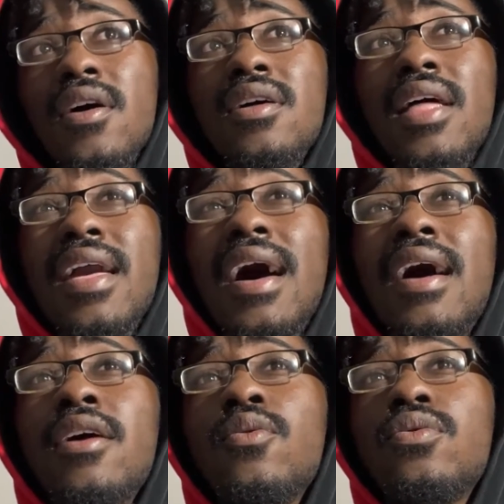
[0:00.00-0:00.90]
Like,
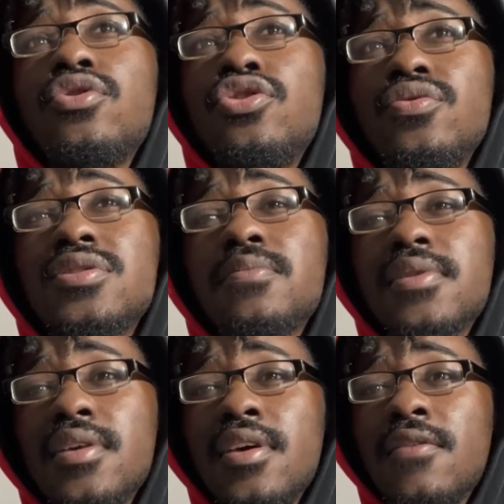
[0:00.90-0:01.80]
I used to
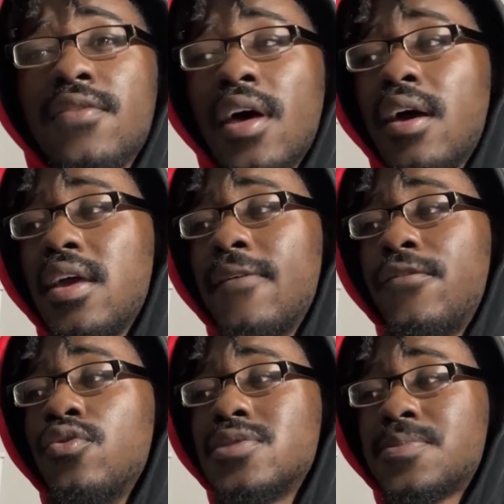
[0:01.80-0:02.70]
believe that if
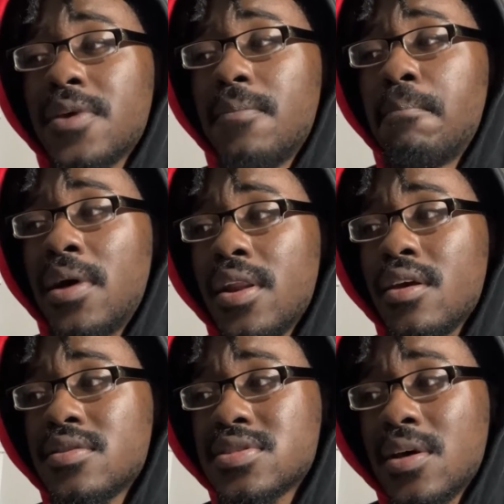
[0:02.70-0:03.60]
you spent money
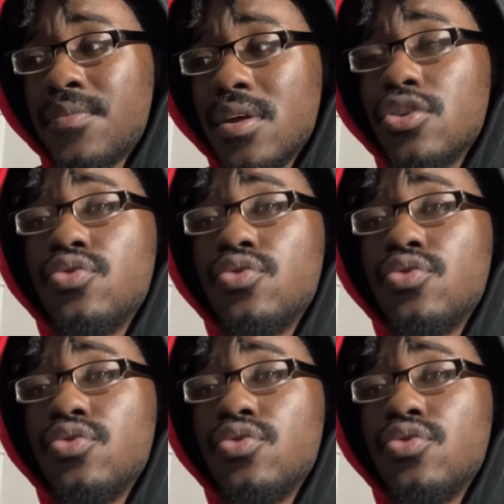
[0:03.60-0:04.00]
on something,